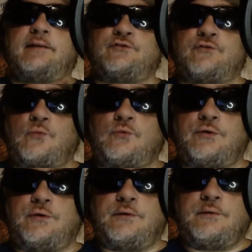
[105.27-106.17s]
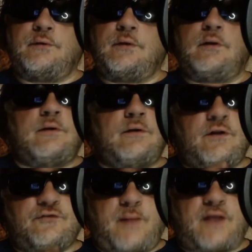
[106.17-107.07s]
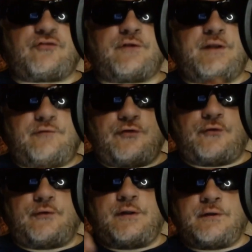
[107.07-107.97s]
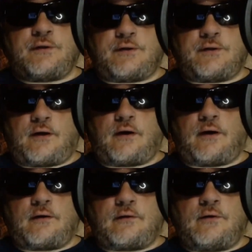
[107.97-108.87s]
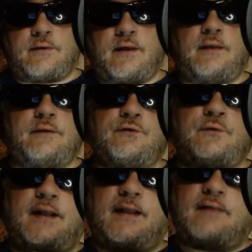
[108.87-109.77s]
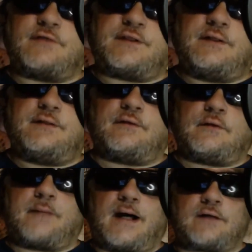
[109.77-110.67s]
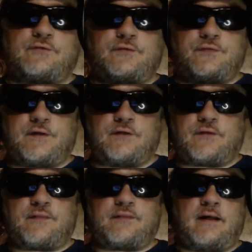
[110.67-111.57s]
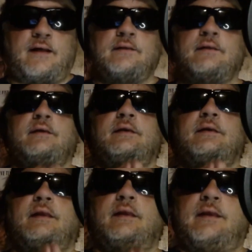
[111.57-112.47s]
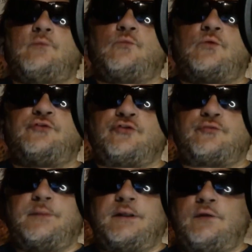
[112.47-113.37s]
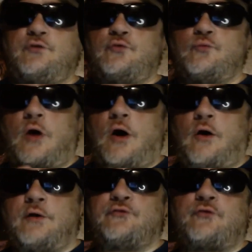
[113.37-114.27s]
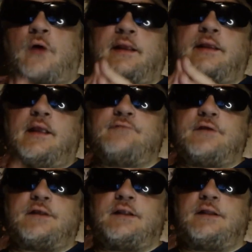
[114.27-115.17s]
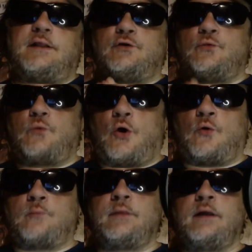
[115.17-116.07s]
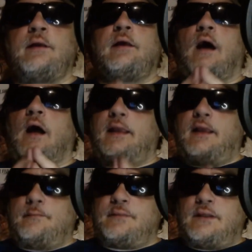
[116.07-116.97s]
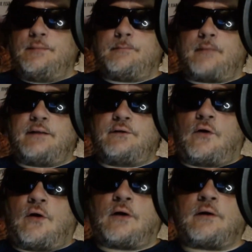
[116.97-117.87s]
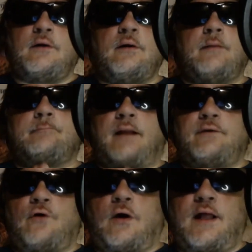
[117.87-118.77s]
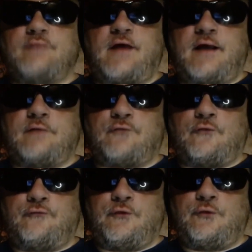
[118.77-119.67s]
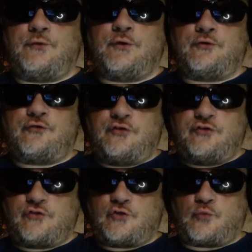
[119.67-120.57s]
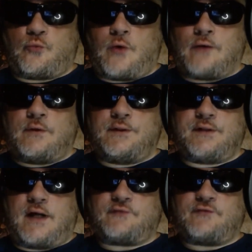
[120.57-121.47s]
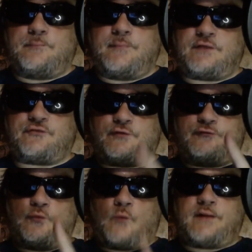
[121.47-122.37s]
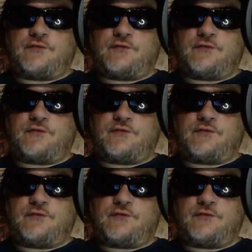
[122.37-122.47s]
is no good, especially if you're in a car, okay? You got to have a kitty litter box and things like that. It would just be too hard. So I gave the kitty a new home. I am keeping my dog. My dog I've had for a few years. She's a Chihuahua and Dachshund mixed. If you want to